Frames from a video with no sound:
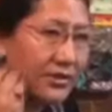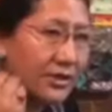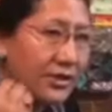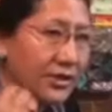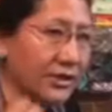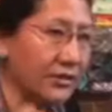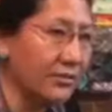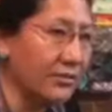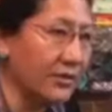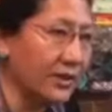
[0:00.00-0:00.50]

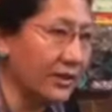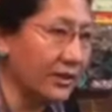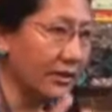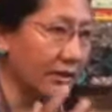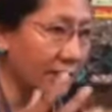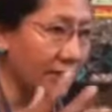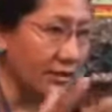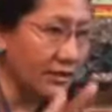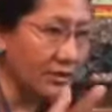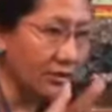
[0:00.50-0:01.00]
kind of like
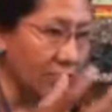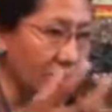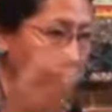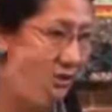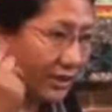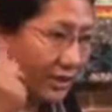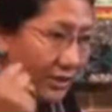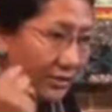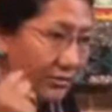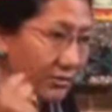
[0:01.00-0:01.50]
easy to
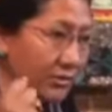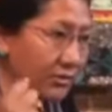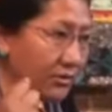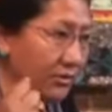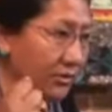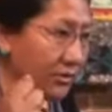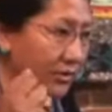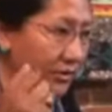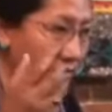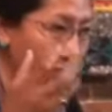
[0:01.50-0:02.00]
catch,
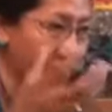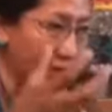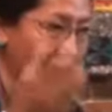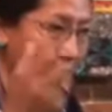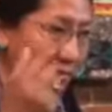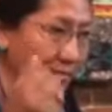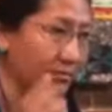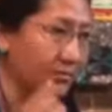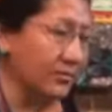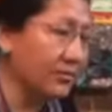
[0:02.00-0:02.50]

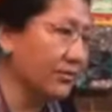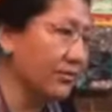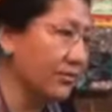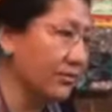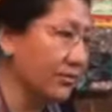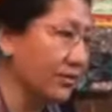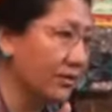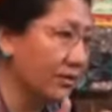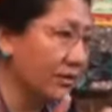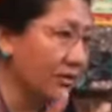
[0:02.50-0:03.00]
sharp
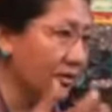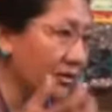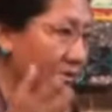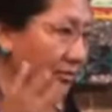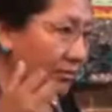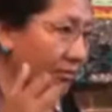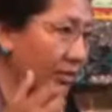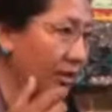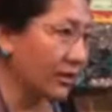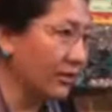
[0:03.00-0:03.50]

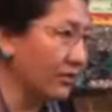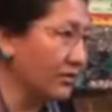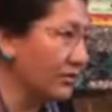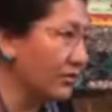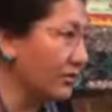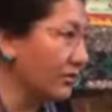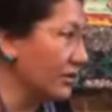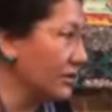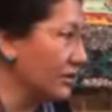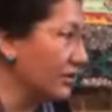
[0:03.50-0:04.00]
mind,
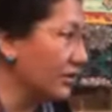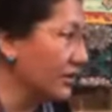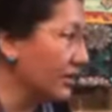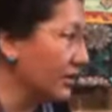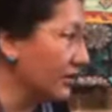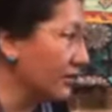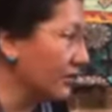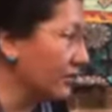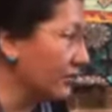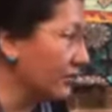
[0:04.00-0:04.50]
so this
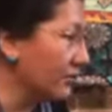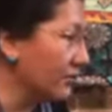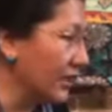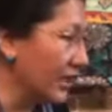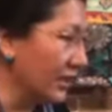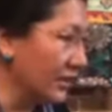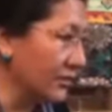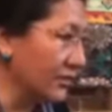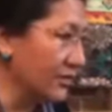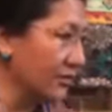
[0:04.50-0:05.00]
kind of
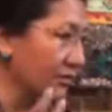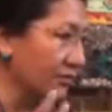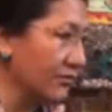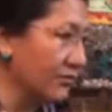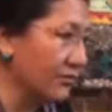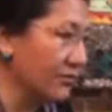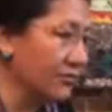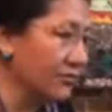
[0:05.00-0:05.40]
active.